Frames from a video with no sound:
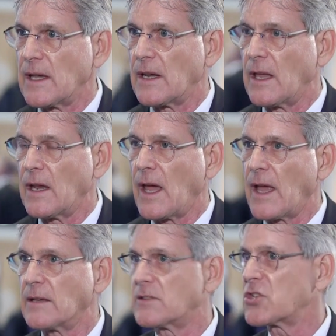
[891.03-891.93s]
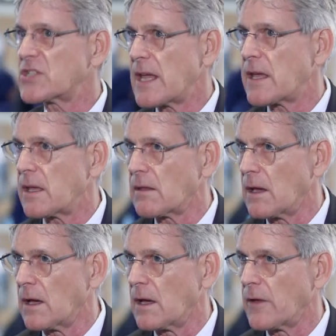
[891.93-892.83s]
And just taking
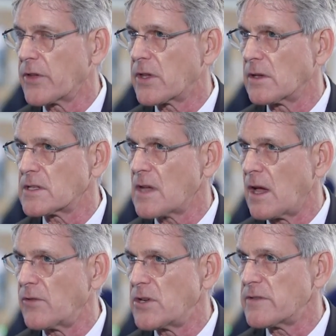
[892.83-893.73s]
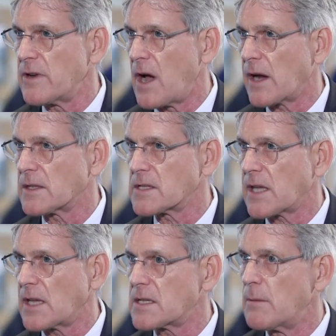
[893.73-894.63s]
the Kurdistan region of Iraq as a
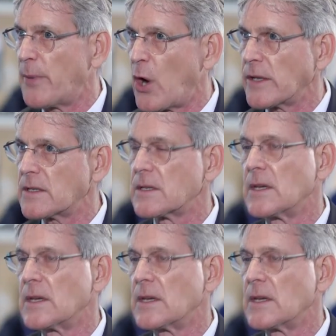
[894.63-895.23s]
case in point,